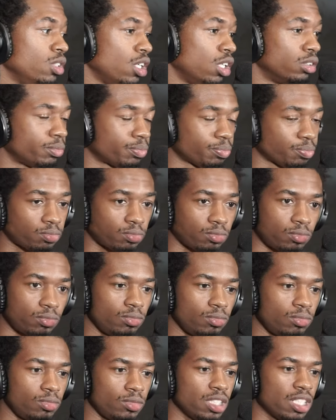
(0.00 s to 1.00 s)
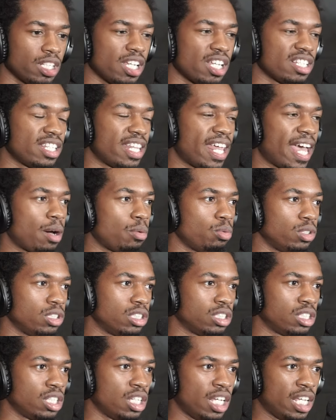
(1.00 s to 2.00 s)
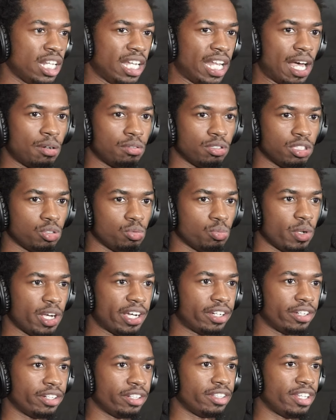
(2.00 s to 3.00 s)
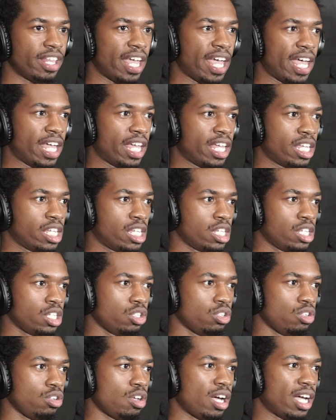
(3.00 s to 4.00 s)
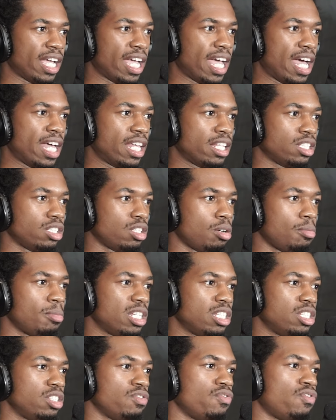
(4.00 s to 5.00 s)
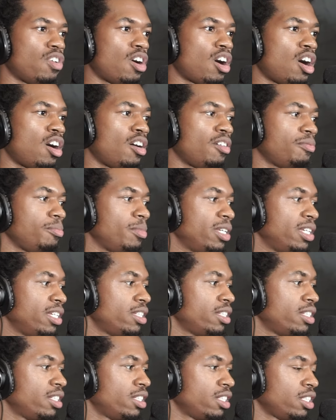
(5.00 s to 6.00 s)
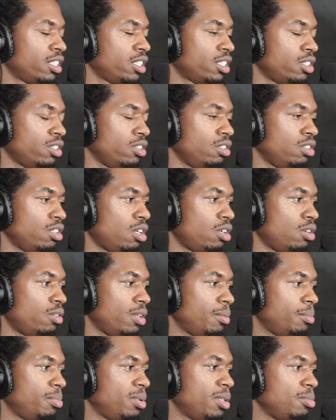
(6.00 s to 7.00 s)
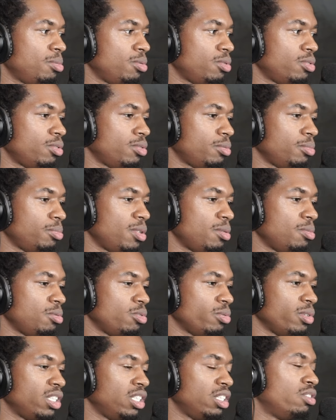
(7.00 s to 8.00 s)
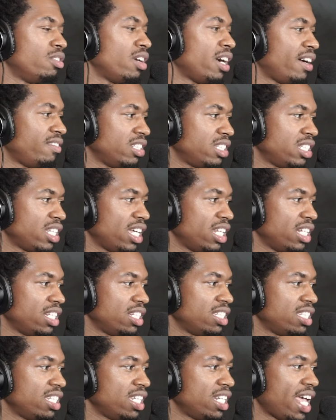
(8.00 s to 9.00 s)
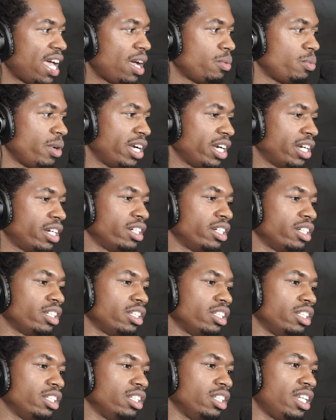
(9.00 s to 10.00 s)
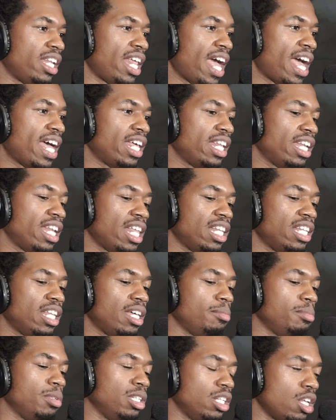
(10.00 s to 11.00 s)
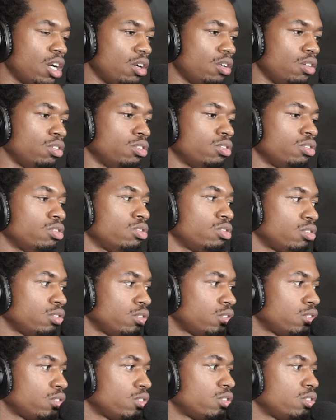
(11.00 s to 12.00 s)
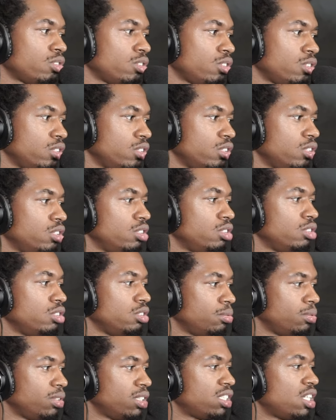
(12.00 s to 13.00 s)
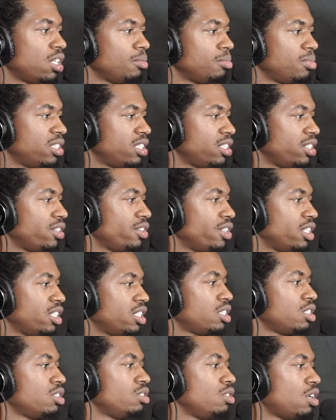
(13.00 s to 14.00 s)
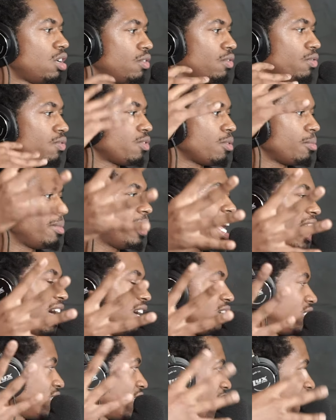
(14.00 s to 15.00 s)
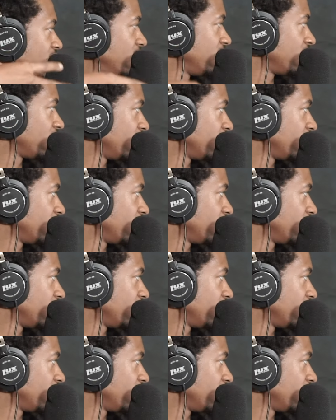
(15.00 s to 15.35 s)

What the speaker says: You know? Because that was a record that, you know, I got so much involvement, you know, and people really gravitated to that record. That let me know it was something serious, you know, from the outside looking